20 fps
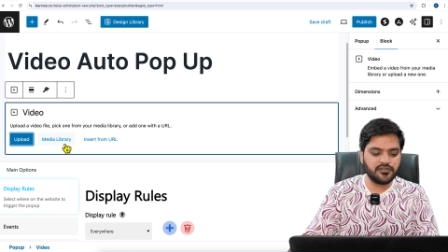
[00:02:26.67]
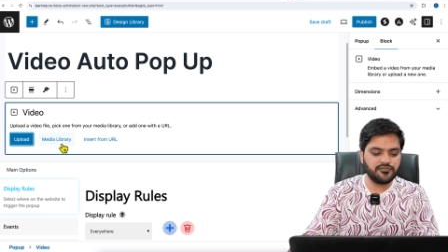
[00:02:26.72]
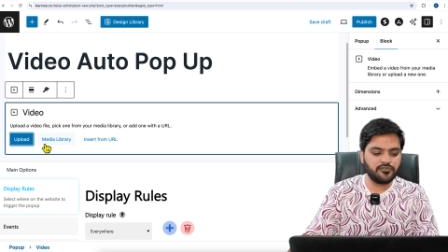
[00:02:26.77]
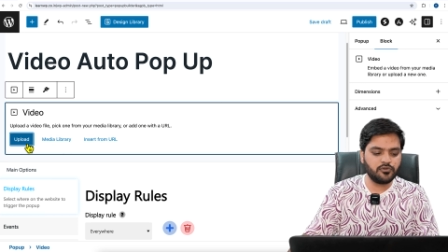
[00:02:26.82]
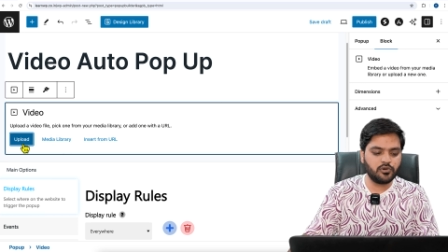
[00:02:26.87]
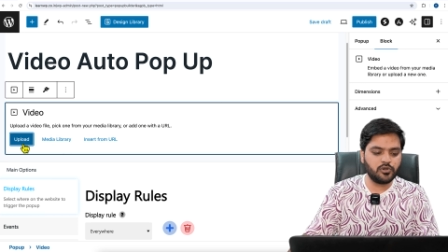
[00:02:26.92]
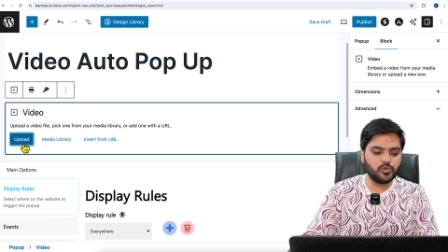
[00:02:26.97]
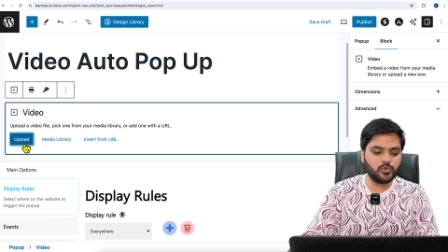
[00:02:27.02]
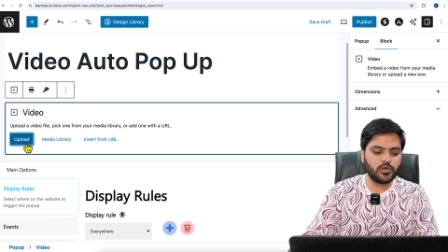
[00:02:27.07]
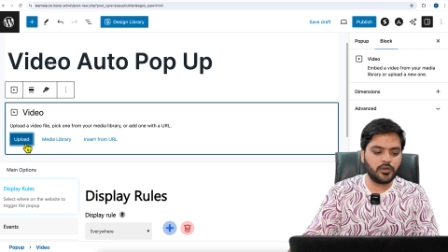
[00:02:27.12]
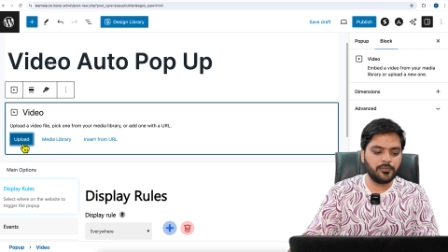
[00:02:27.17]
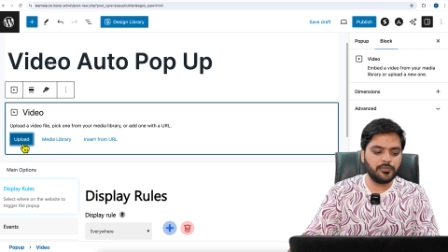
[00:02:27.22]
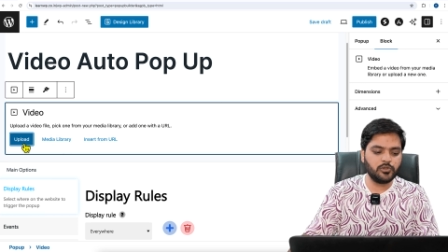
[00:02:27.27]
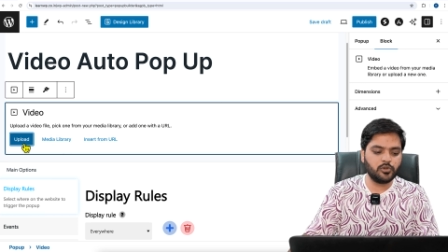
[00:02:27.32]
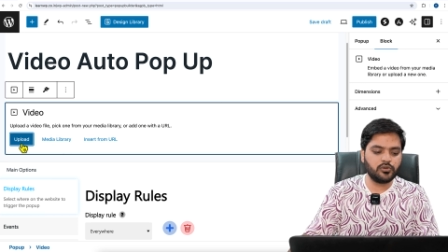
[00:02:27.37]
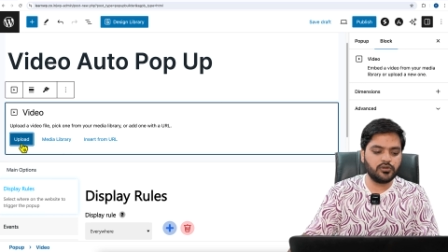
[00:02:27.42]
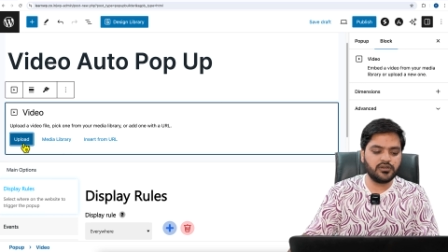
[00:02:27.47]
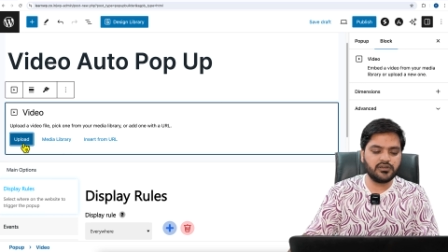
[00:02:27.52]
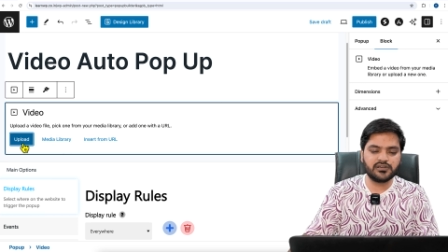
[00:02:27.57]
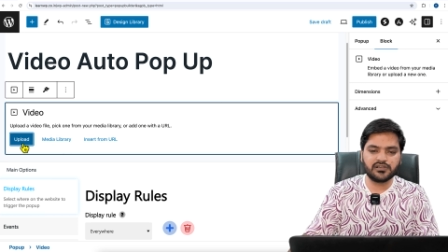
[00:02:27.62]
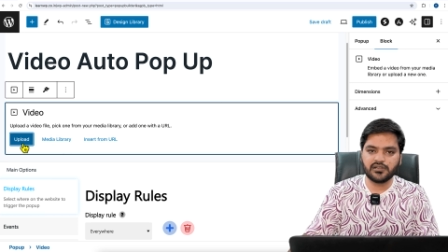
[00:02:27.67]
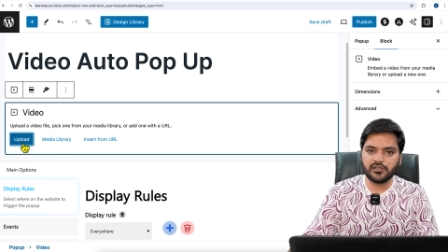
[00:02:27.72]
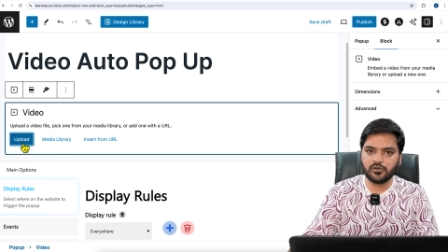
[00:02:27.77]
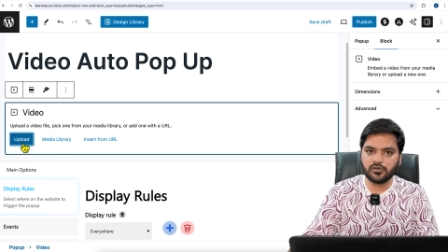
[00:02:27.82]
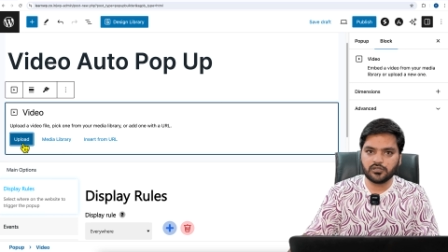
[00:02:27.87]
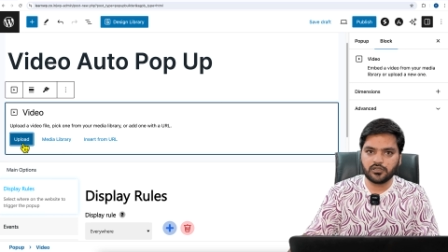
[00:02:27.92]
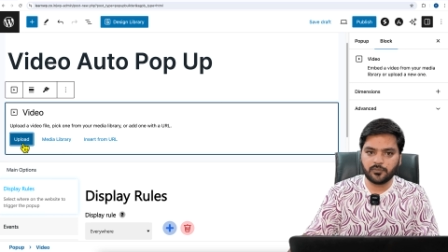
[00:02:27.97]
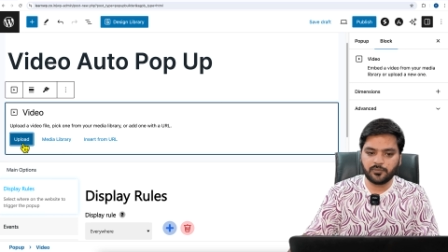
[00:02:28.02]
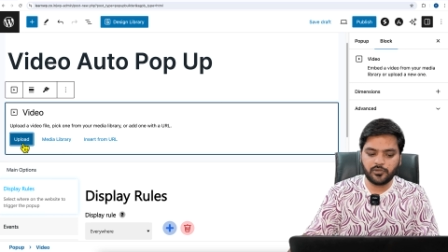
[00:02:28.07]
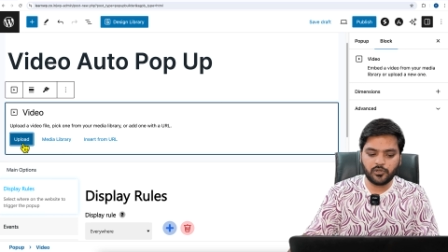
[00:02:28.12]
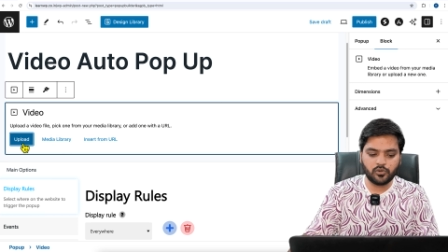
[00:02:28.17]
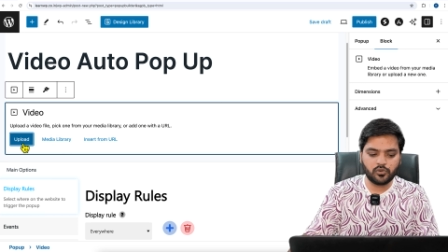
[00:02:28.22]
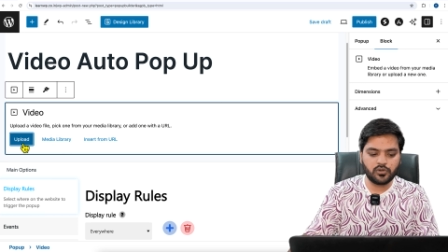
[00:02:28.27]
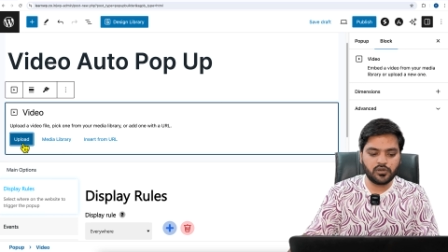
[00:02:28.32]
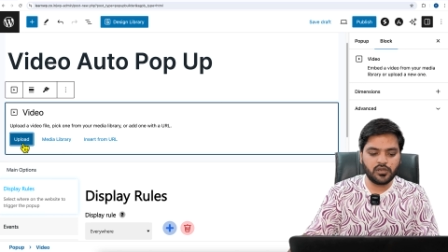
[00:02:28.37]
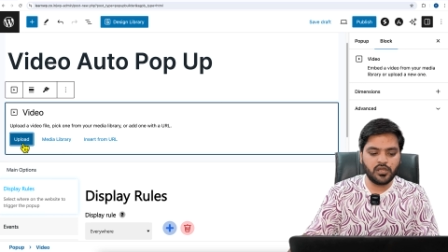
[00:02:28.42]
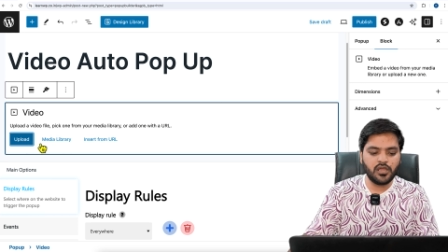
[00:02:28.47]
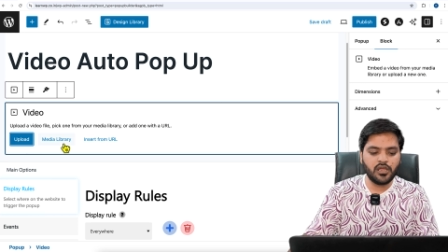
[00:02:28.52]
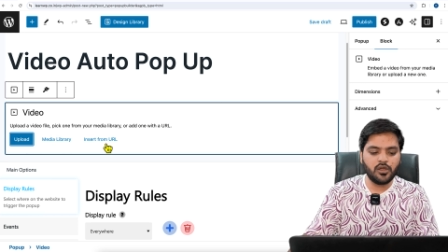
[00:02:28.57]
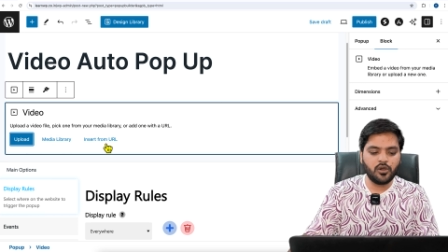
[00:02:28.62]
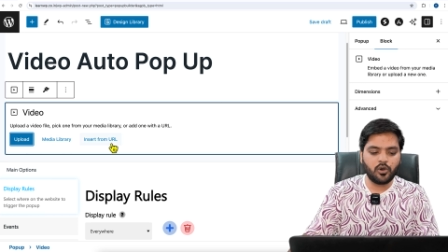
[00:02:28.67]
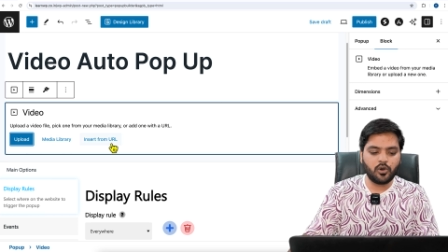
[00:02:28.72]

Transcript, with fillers: If you want to upload it, click on upload.